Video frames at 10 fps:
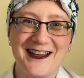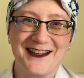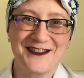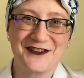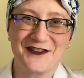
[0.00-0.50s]

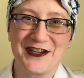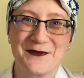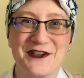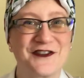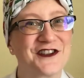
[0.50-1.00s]
you so very
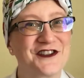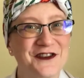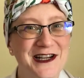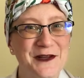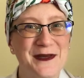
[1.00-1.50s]
much for
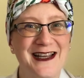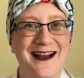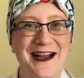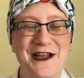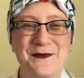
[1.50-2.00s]
joining me.
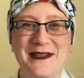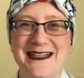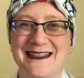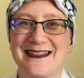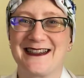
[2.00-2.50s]
I am
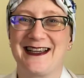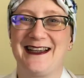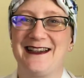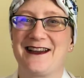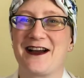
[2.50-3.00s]
Lisa
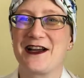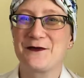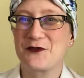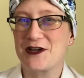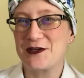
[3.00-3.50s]
and I am
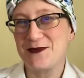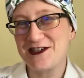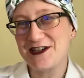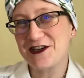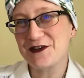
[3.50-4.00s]
going to be
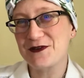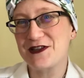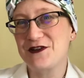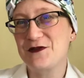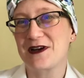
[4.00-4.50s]
sharing with
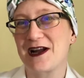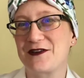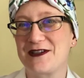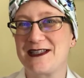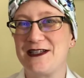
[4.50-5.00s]
you what I
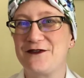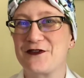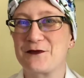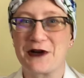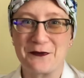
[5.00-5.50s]
received
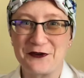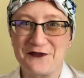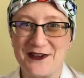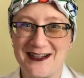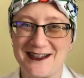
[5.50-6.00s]
from Redbird
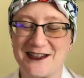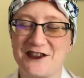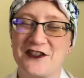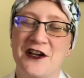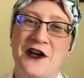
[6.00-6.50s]
Vintage